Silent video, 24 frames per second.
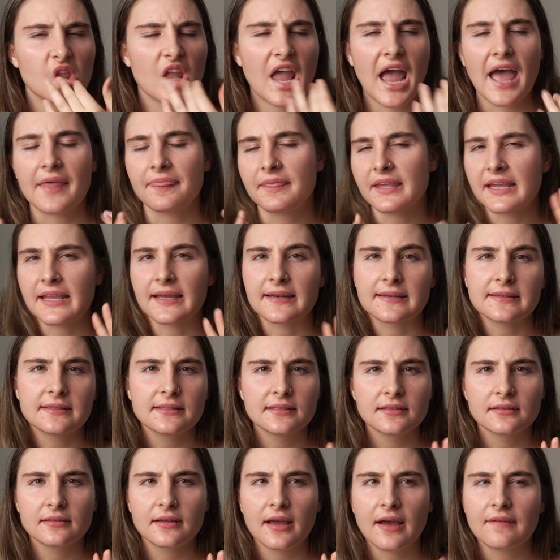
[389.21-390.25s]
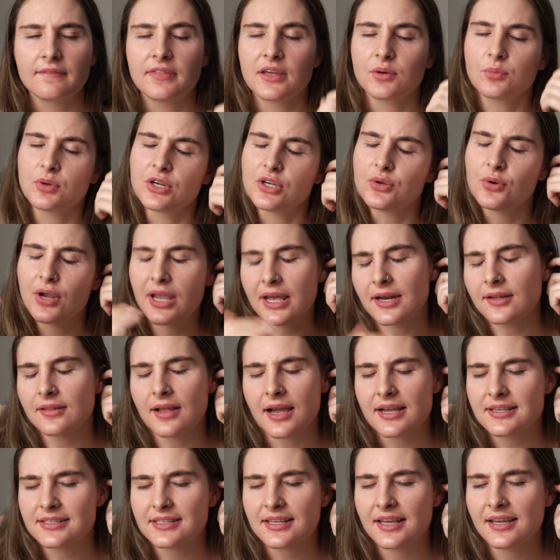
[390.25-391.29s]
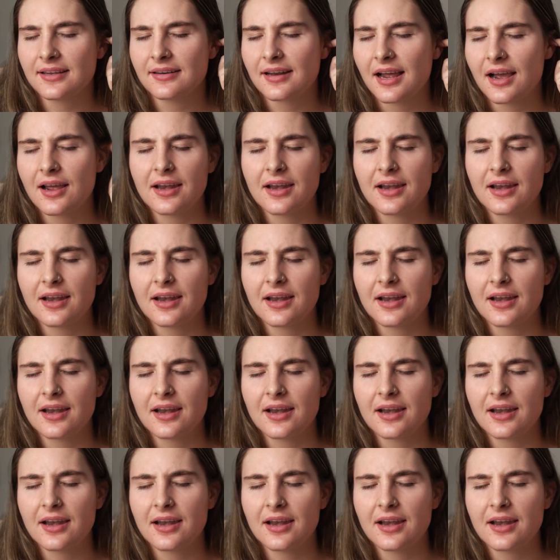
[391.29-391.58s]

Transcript: at the end of when you analyze it,